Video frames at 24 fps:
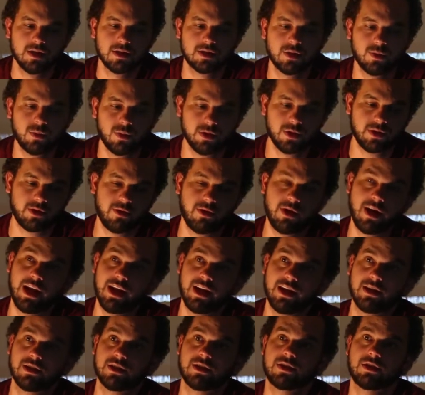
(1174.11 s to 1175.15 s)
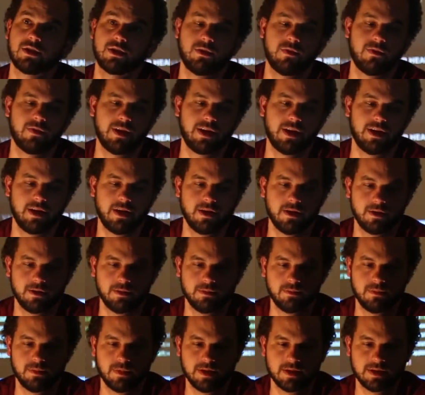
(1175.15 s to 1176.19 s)
So we're creating a survey
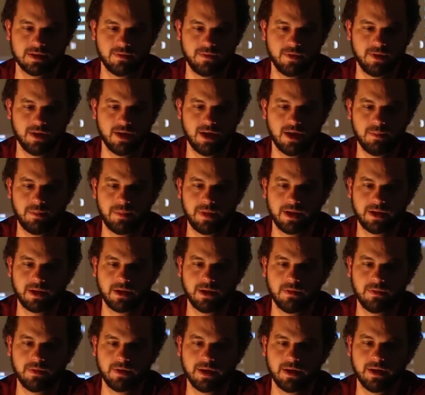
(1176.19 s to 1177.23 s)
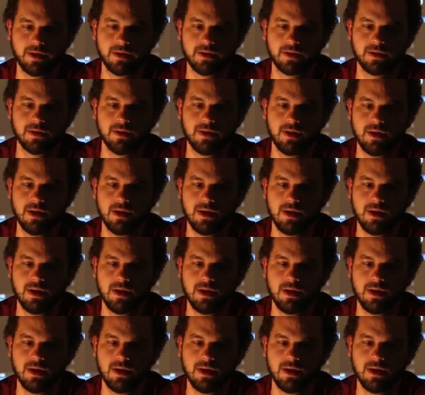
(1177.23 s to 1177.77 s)
here, and so we hop back over here.